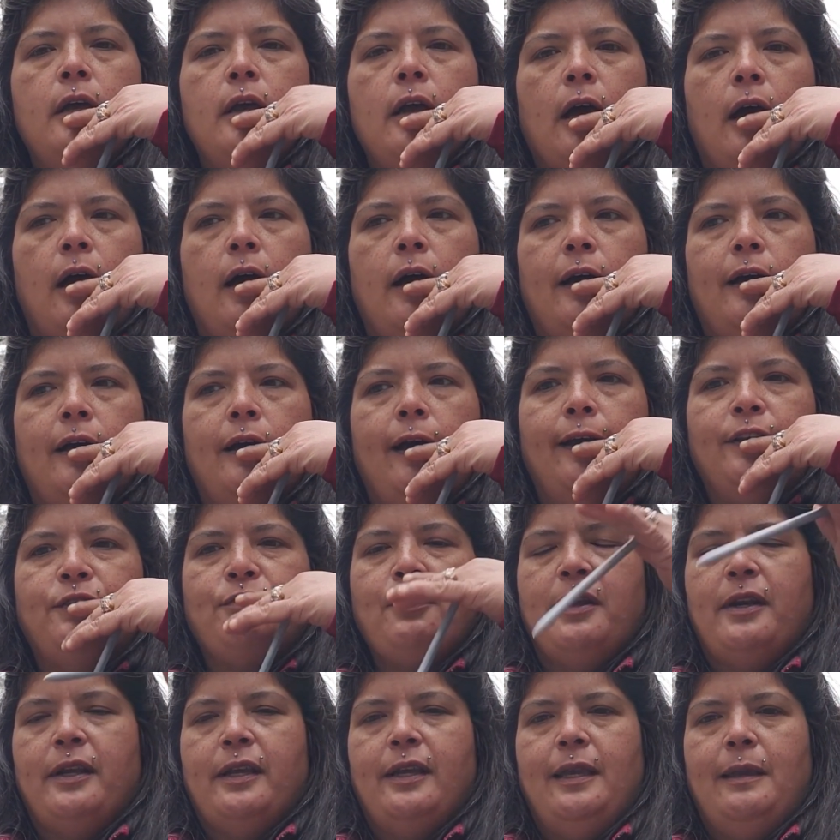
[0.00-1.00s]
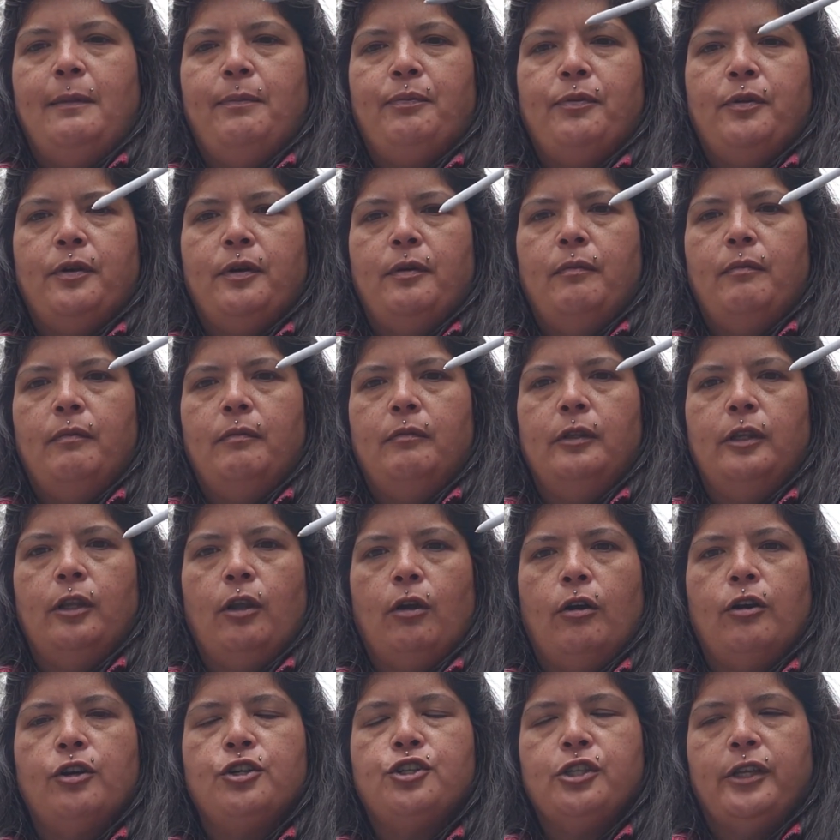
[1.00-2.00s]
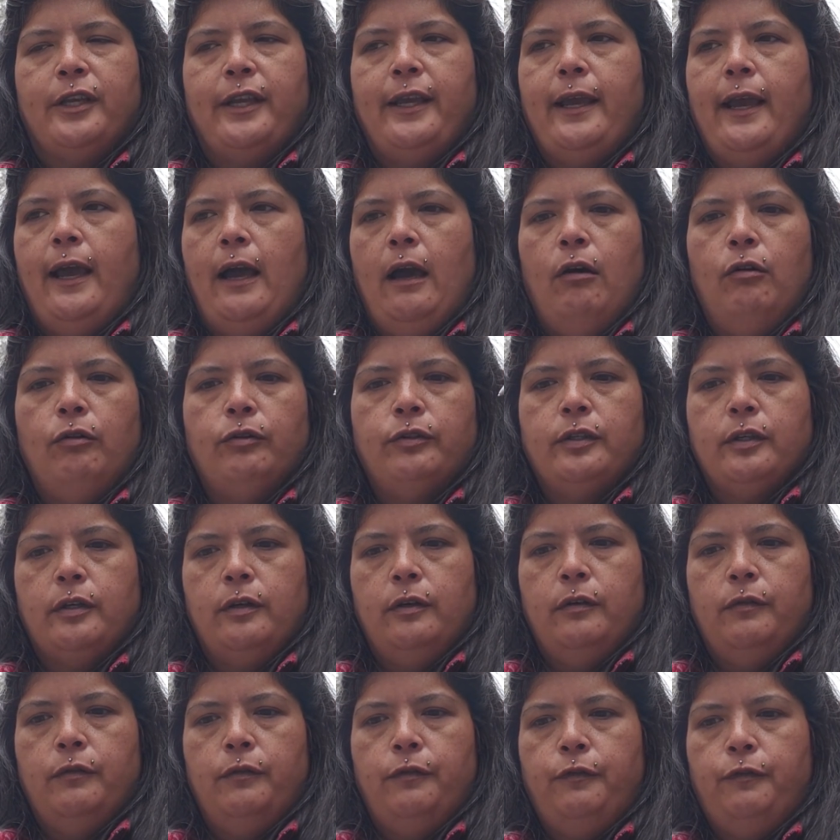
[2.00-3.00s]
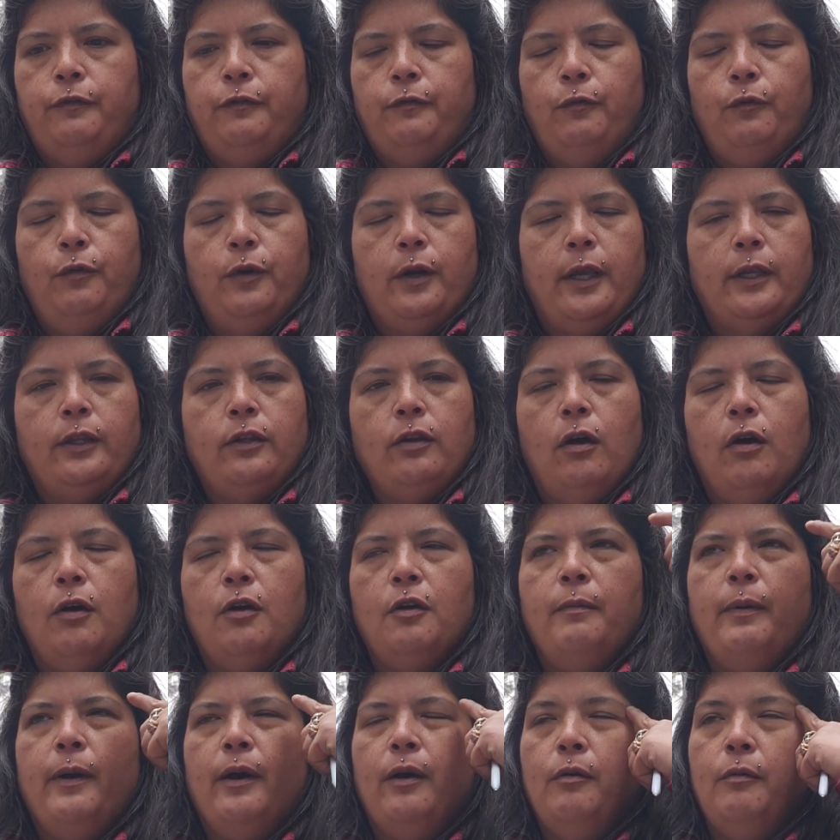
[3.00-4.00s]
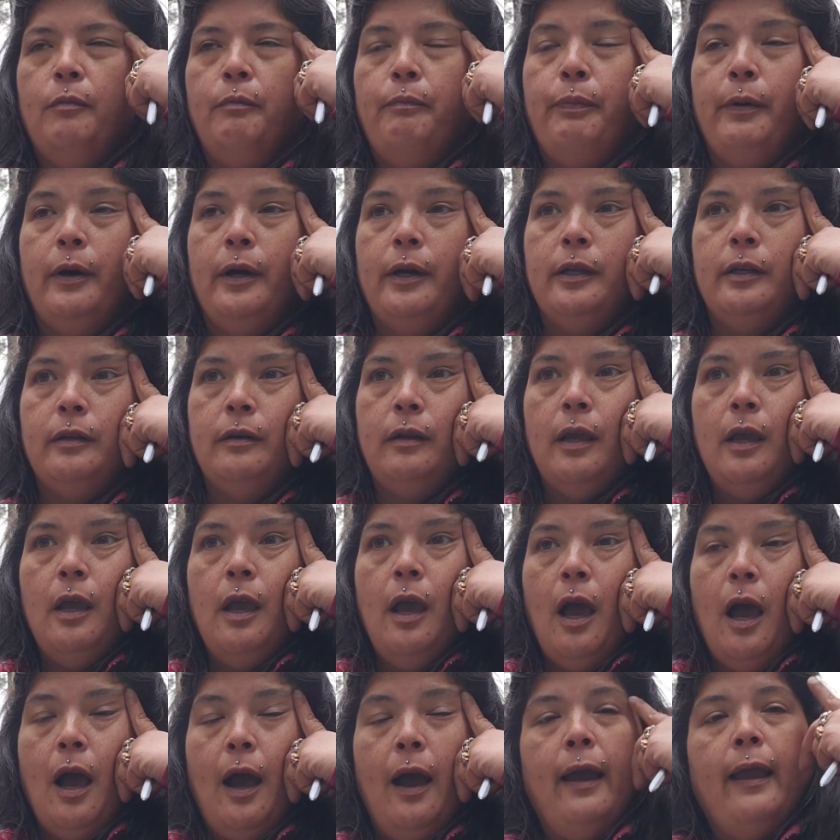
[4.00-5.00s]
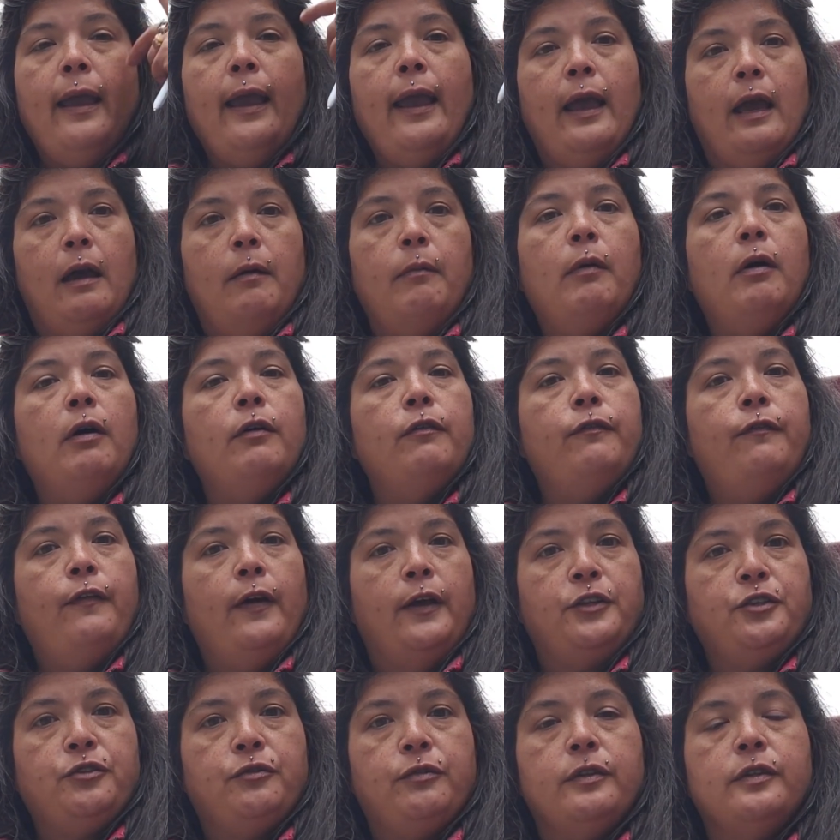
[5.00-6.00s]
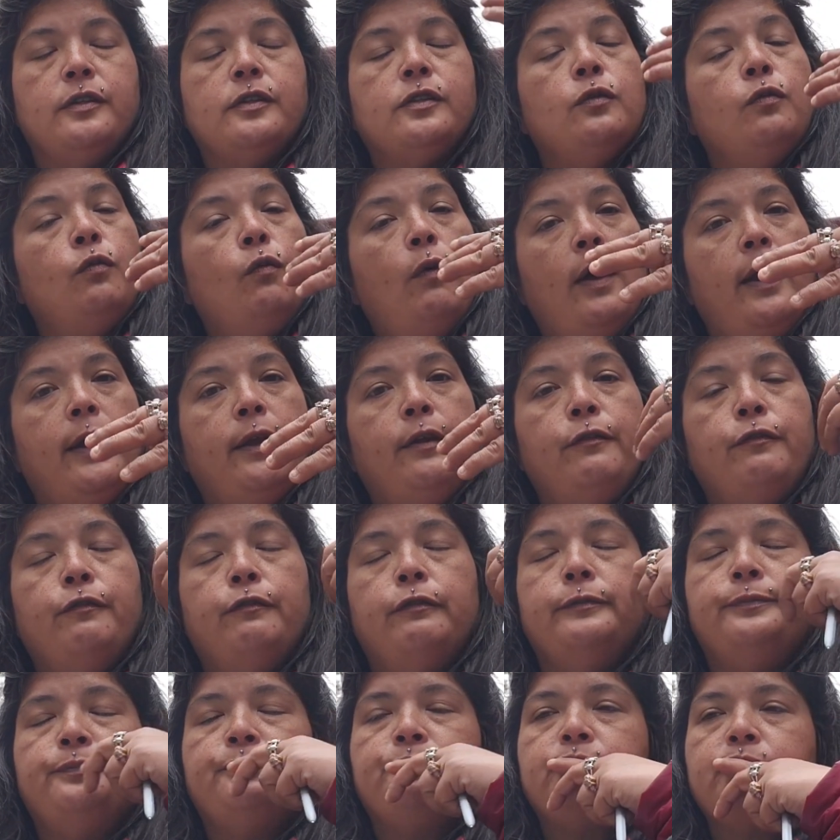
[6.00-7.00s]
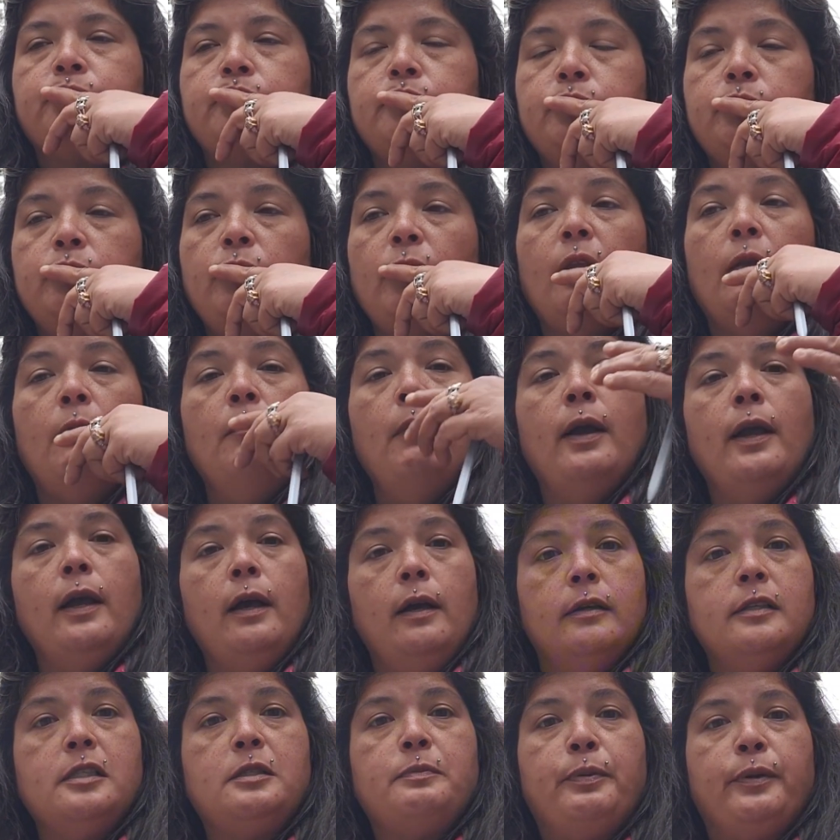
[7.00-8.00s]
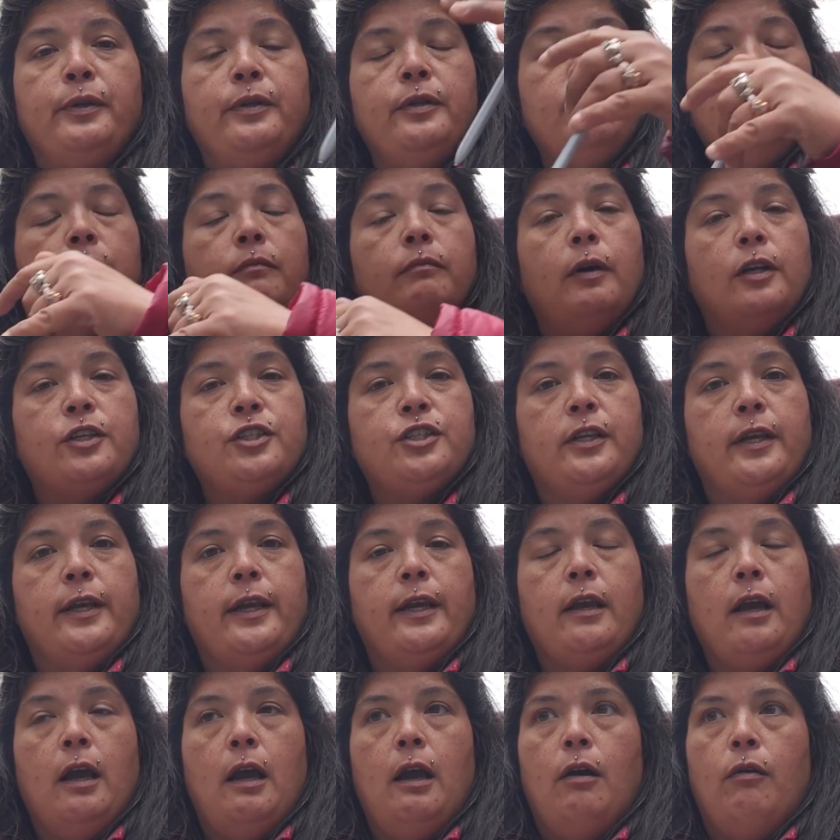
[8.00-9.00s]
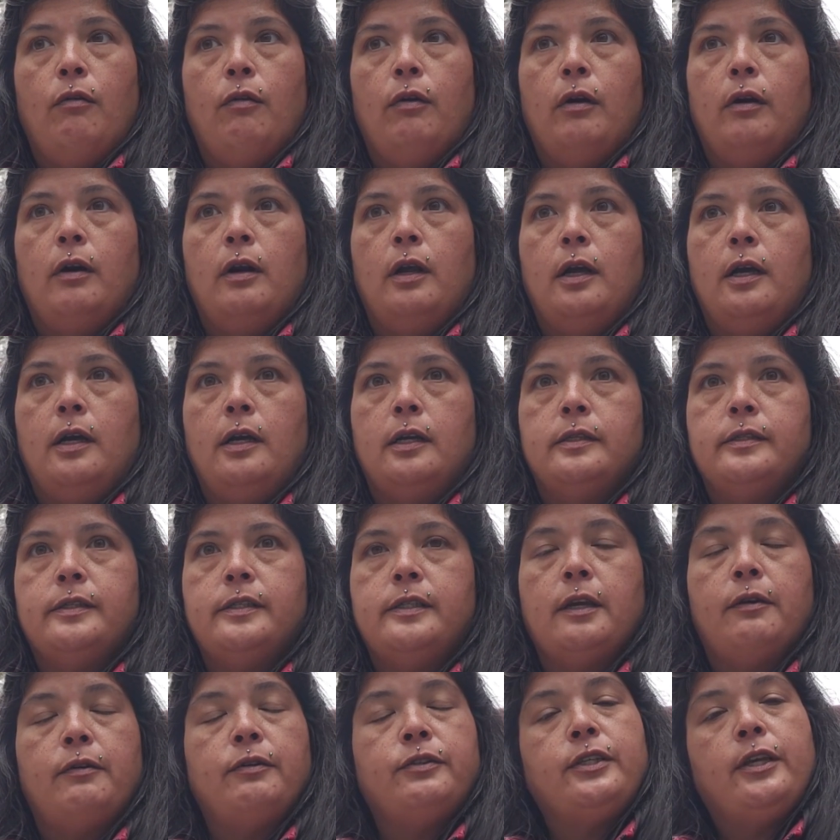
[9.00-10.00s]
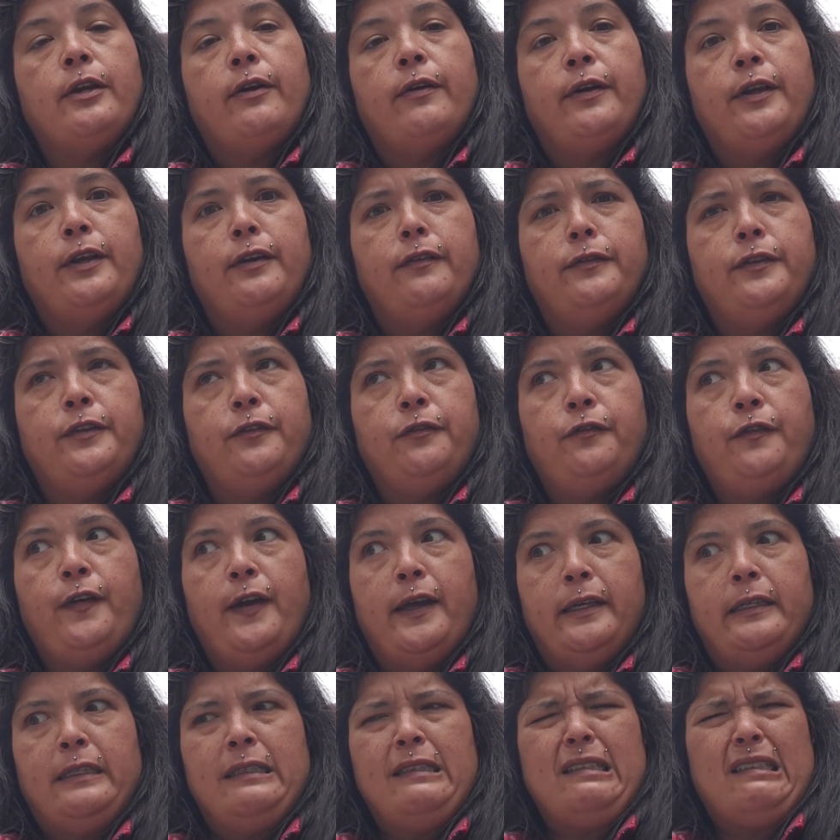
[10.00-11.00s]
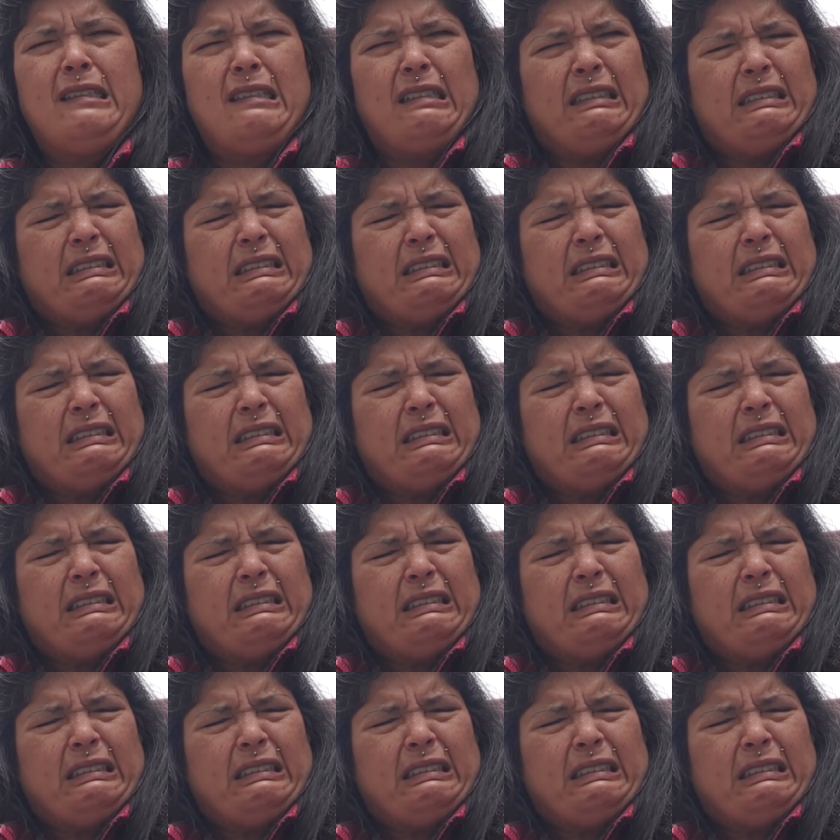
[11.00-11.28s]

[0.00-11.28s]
I try to keep them largely out of what I talk about, but I am a veteran's wife. My husband, much like our Secretary of Defense,